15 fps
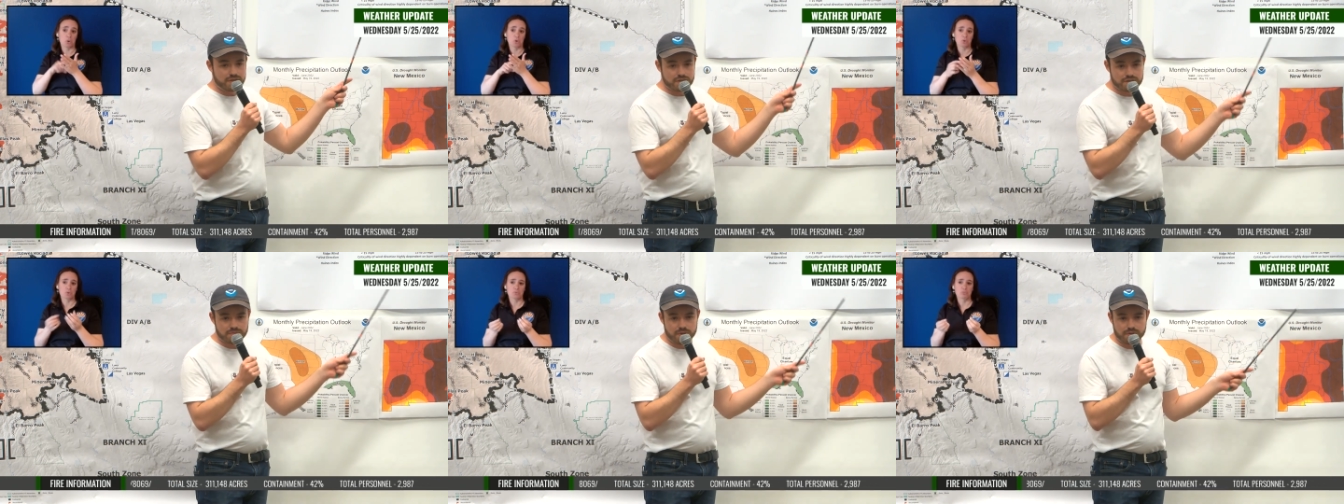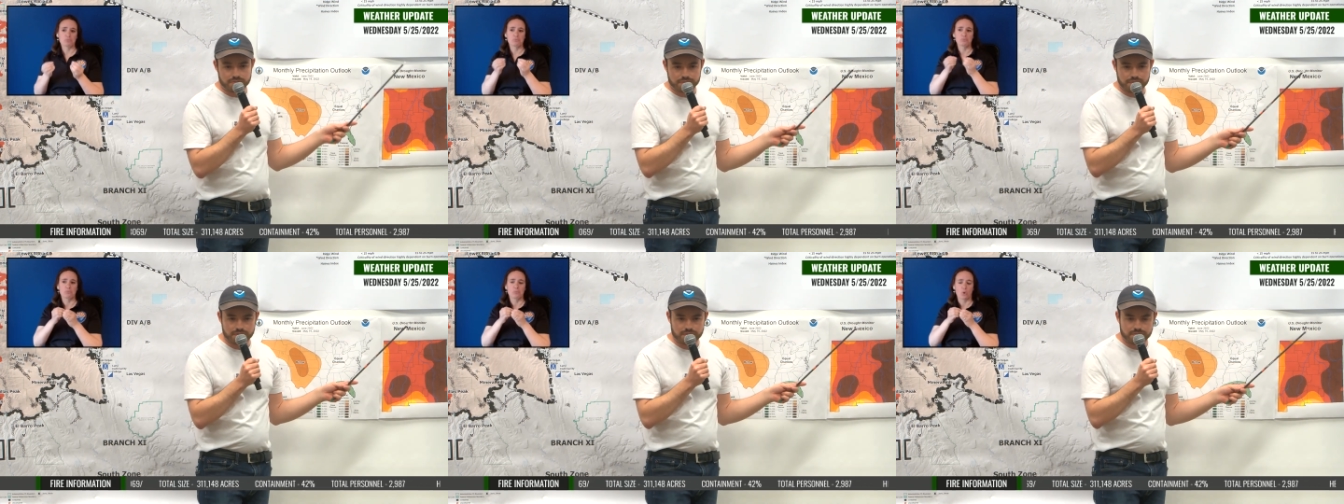smoke
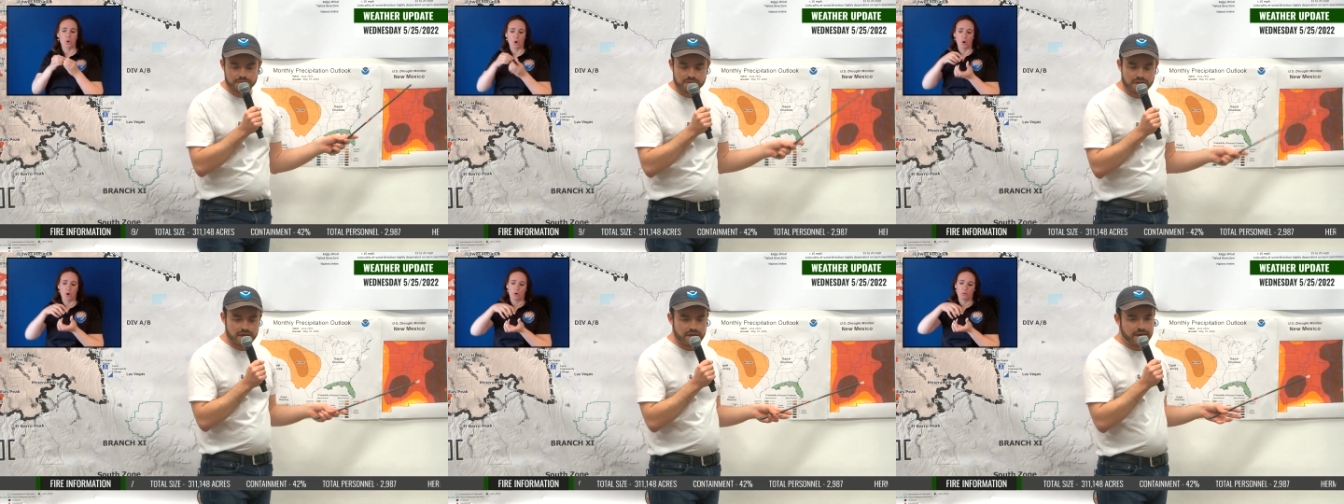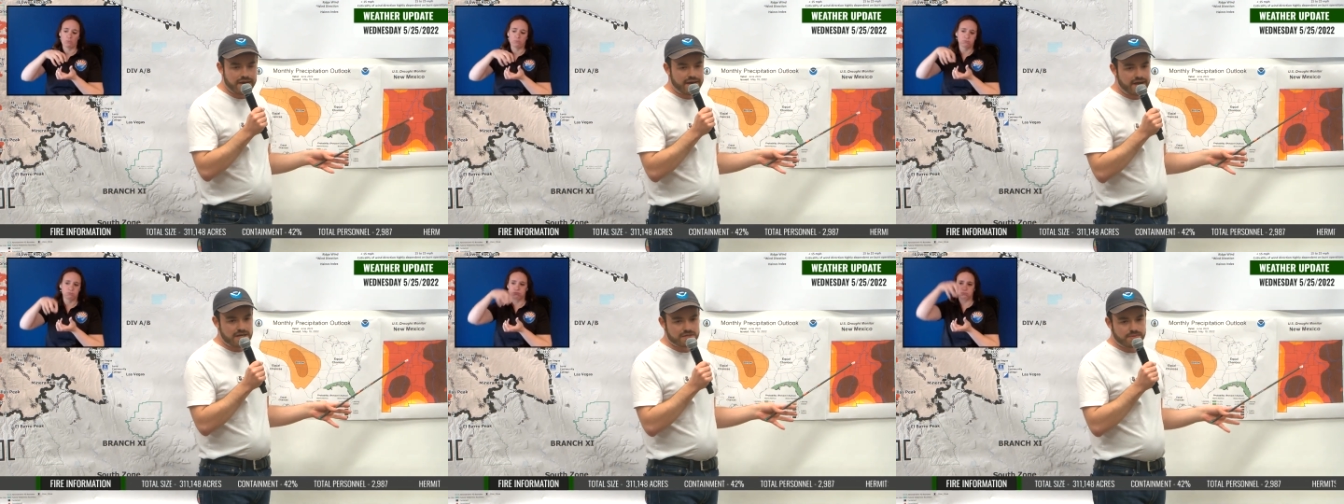plumes
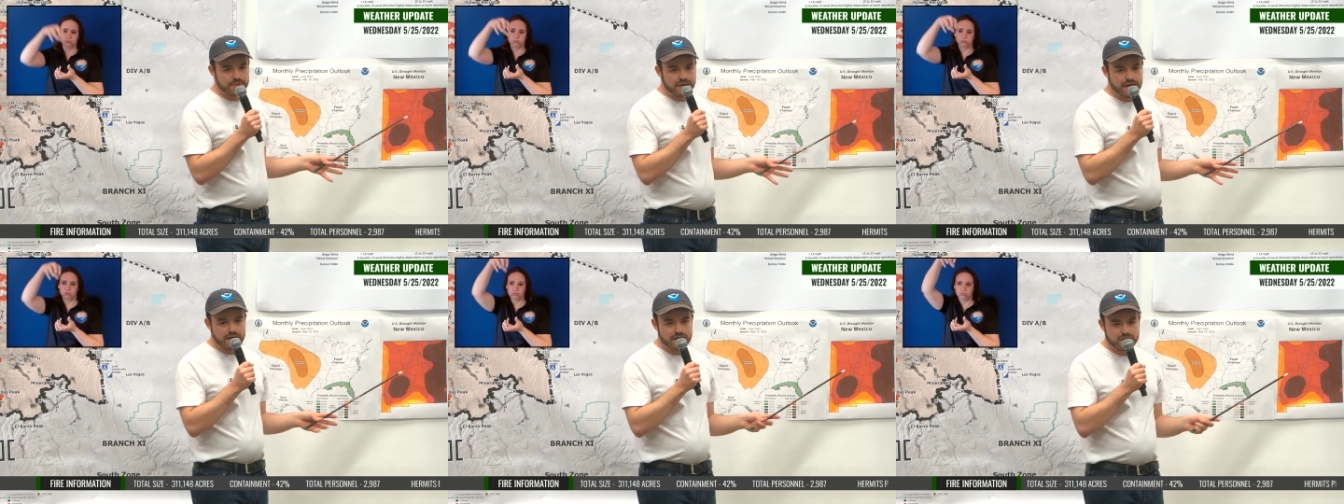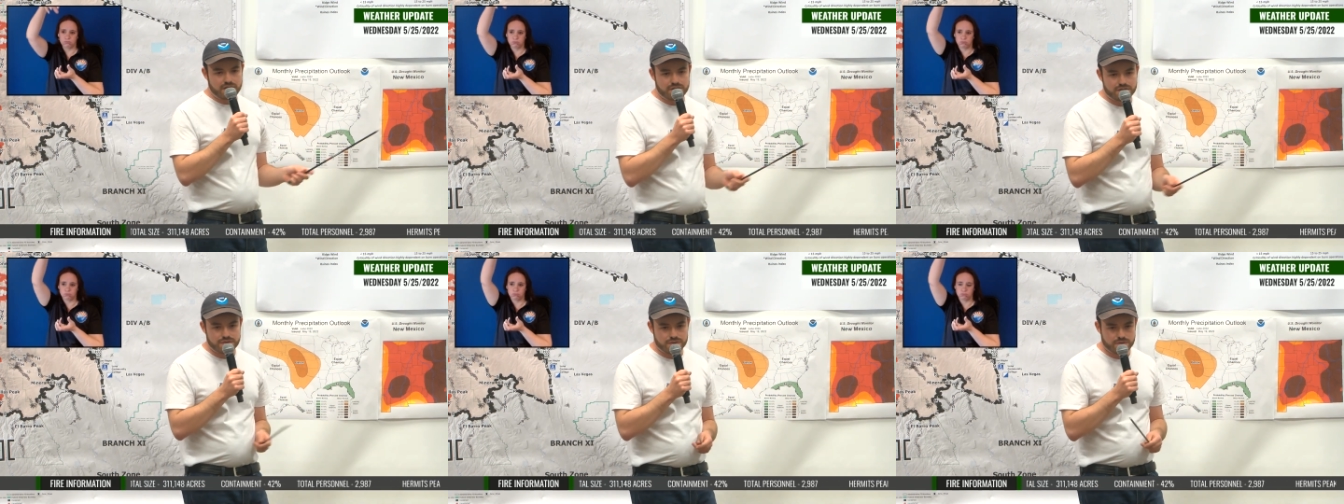as we head
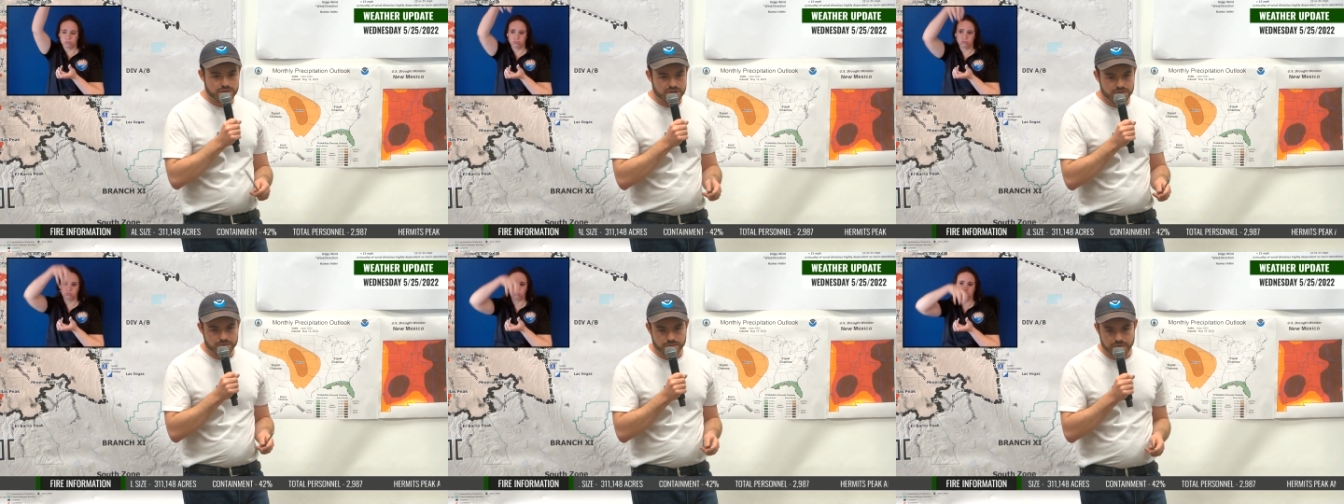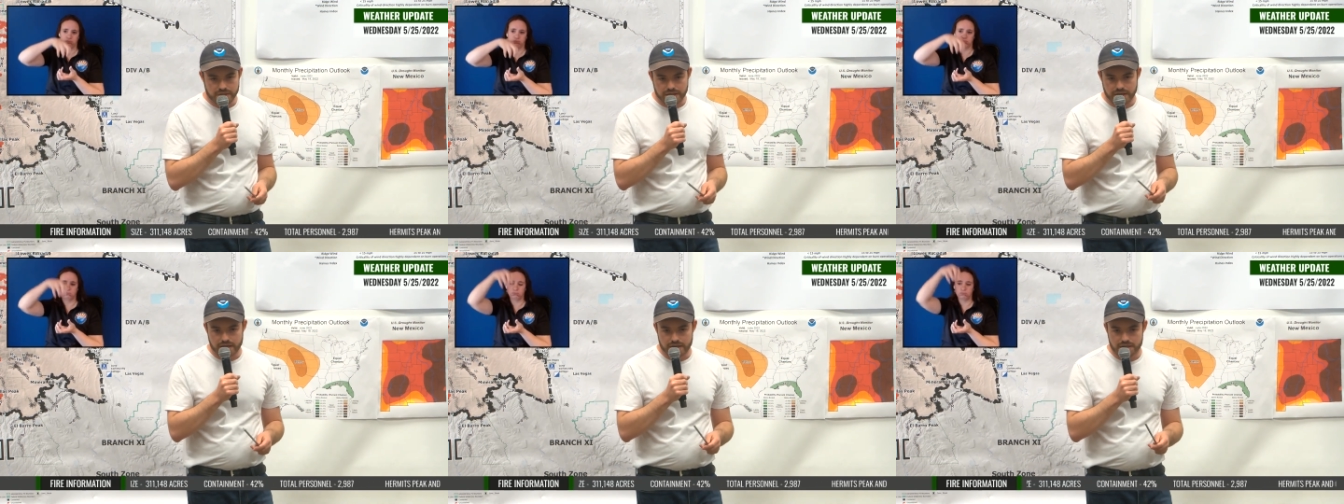into the
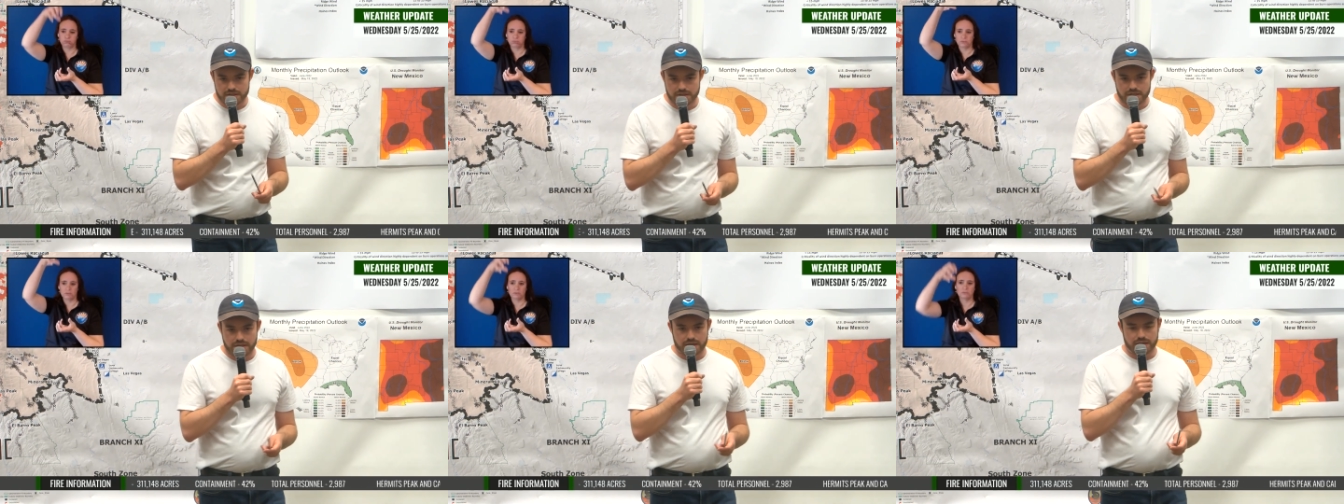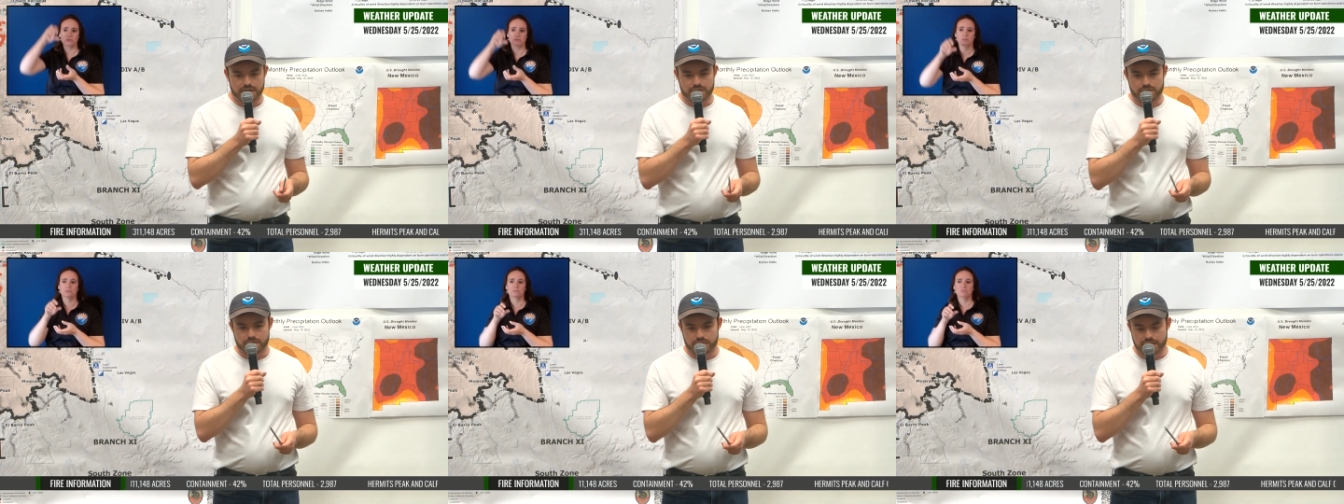weekend and
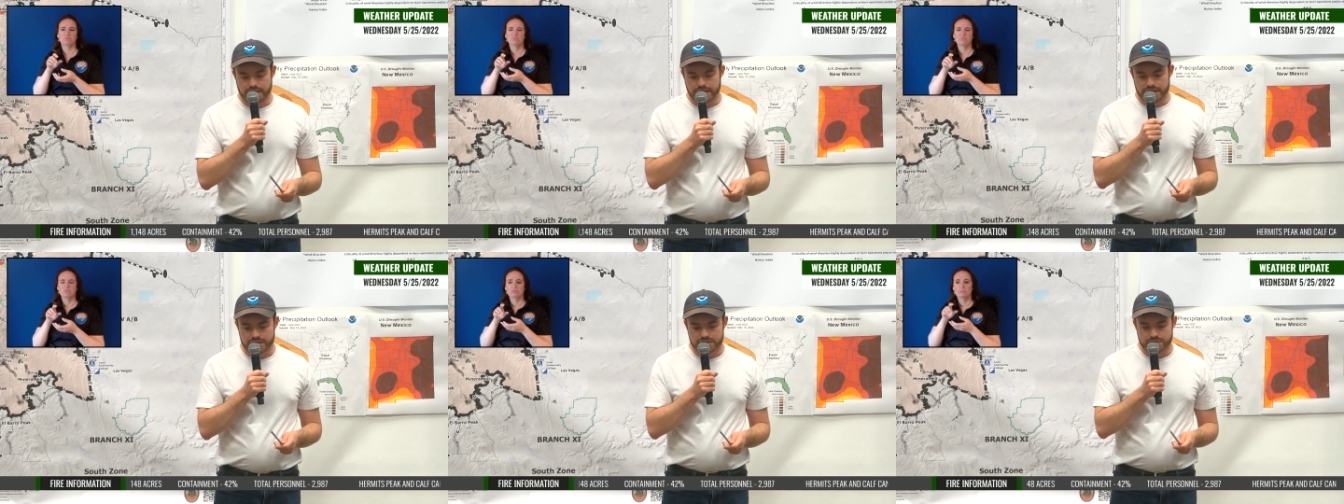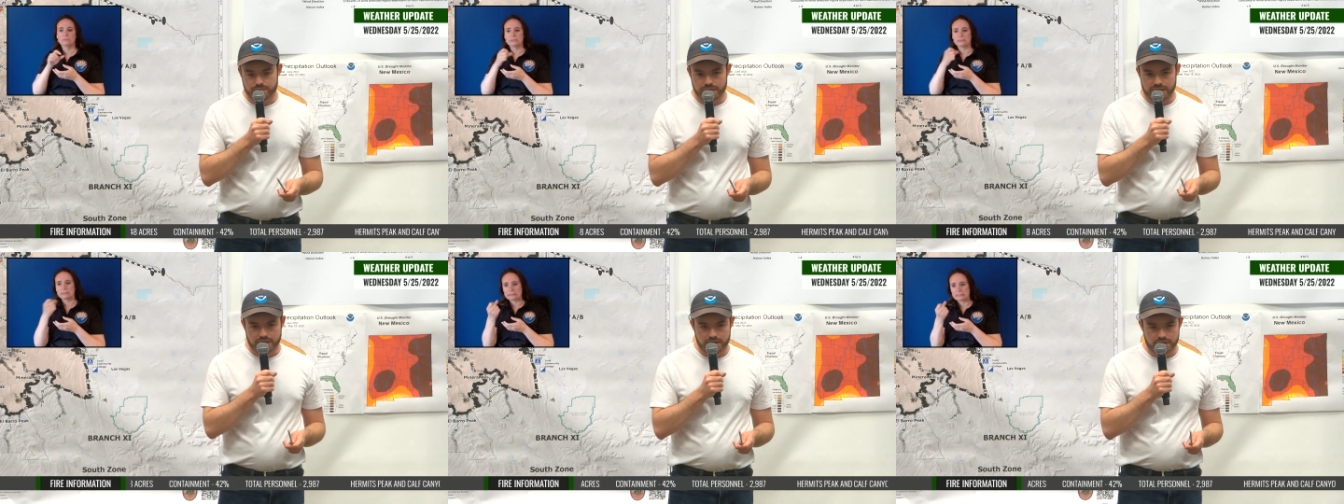early next
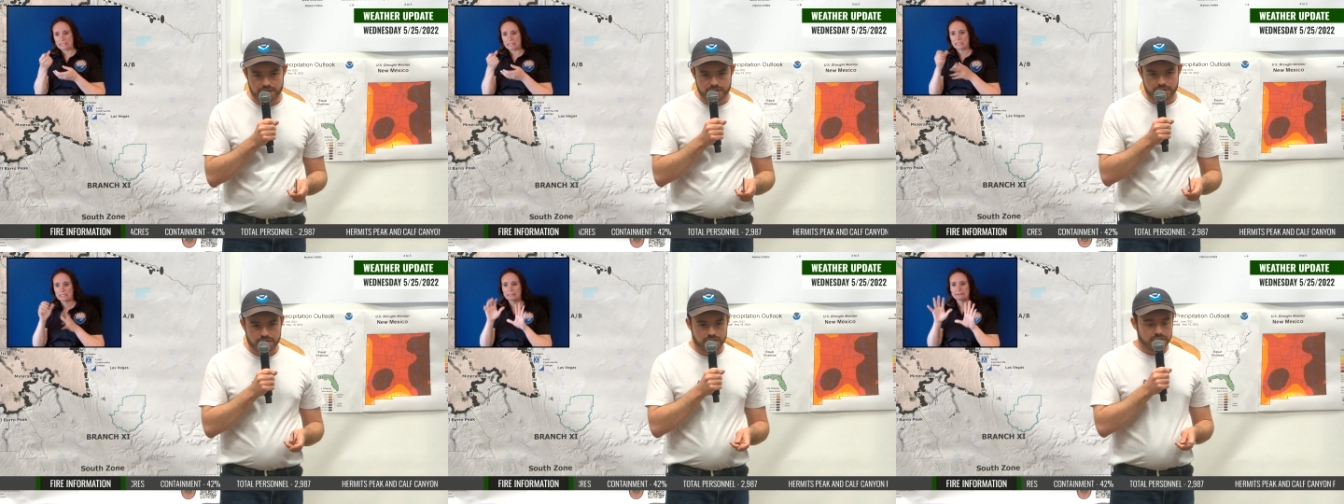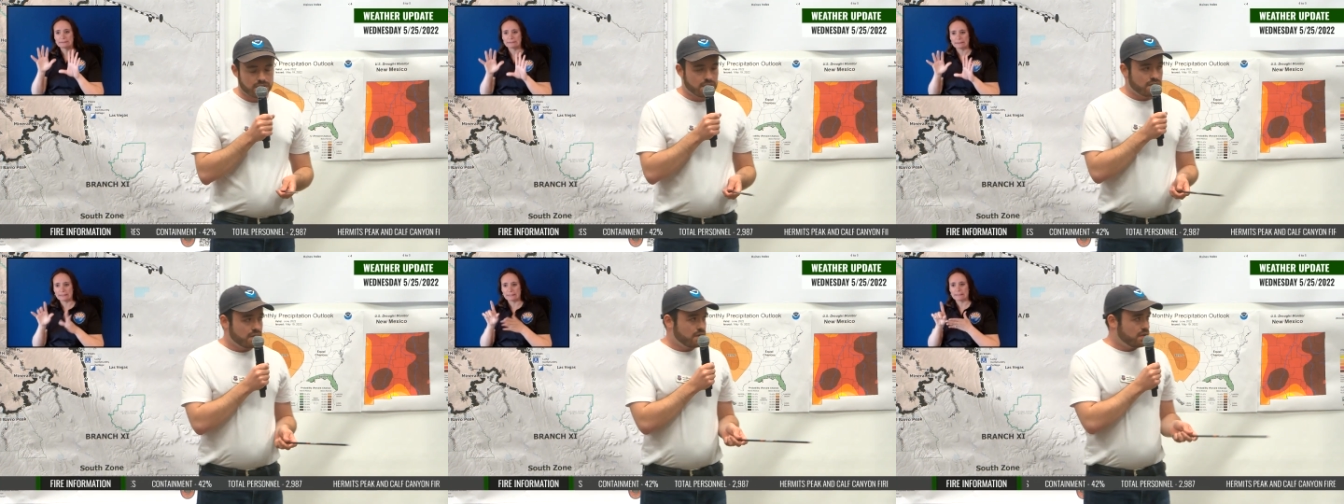week.
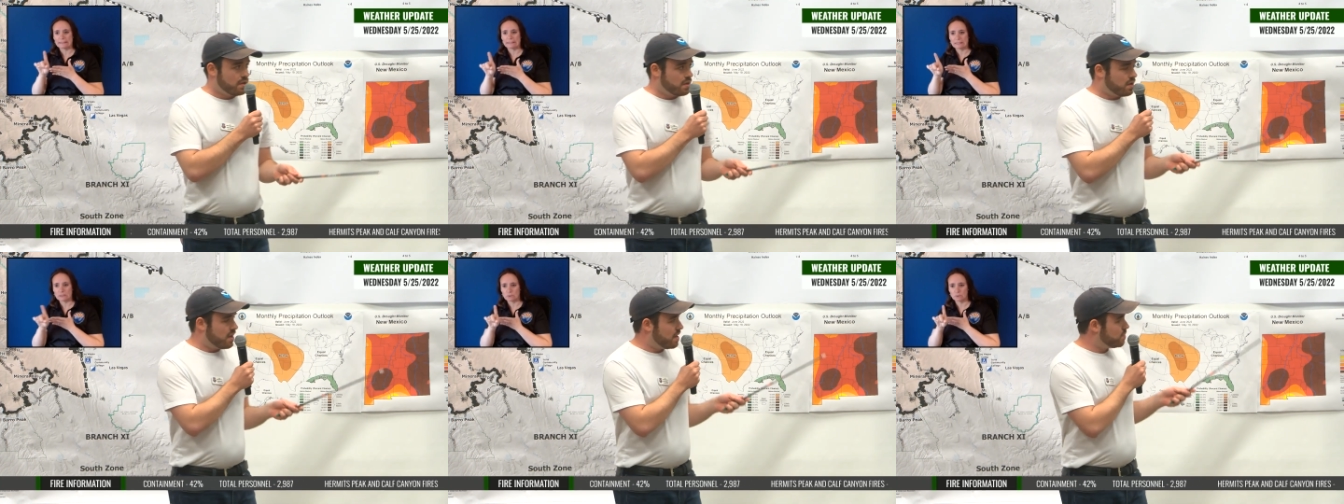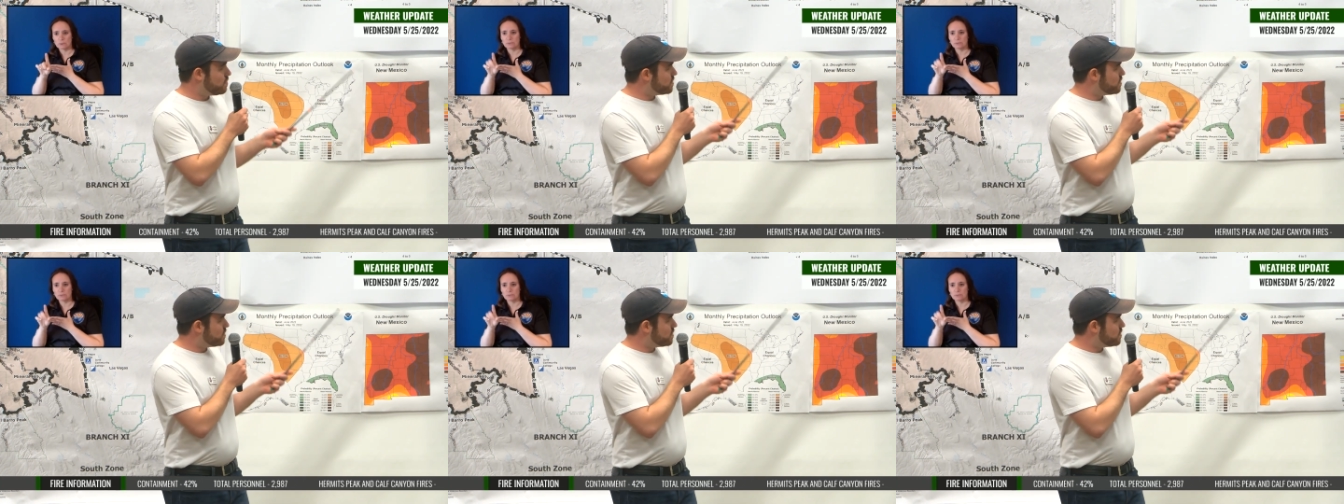I will